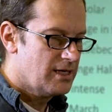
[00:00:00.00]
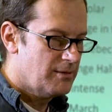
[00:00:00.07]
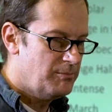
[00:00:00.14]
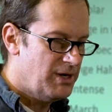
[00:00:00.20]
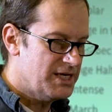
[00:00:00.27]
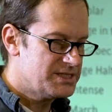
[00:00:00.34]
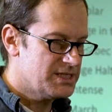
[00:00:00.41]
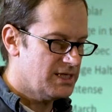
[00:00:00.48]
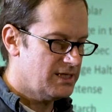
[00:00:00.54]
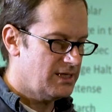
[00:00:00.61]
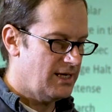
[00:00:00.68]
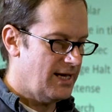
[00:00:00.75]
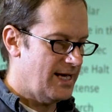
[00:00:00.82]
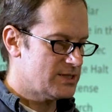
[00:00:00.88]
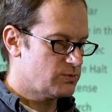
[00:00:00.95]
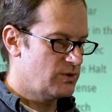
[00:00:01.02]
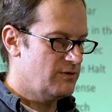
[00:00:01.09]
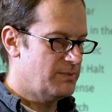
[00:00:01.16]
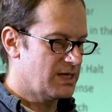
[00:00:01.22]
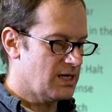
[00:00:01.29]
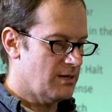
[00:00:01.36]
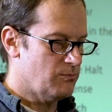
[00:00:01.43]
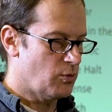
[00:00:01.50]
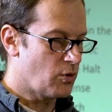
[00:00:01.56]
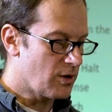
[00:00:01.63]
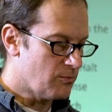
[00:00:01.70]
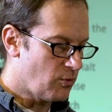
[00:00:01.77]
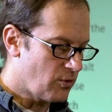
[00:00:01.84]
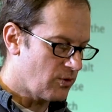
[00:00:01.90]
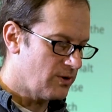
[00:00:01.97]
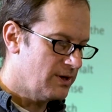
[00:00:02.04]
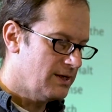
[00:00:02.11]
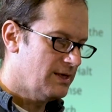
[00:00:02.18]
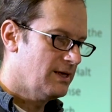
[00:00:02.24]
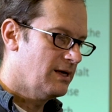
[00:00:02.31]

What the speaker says: but as we've become more and more